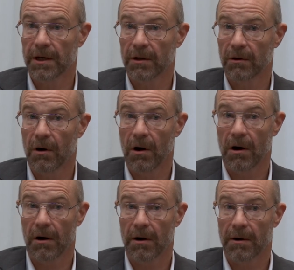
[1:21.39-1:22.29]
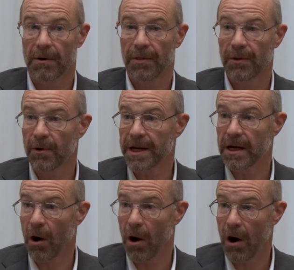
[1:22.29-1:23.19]
there are
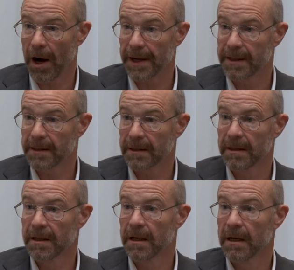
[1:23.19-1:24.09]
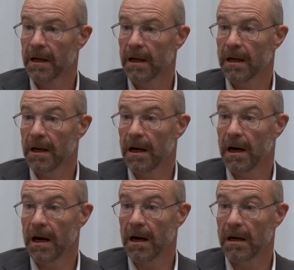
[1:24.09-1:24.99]
30 odd,
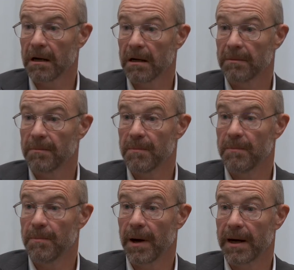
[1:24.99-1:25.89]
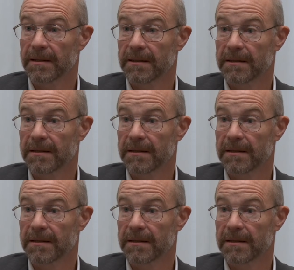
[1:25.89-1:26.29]
uh, but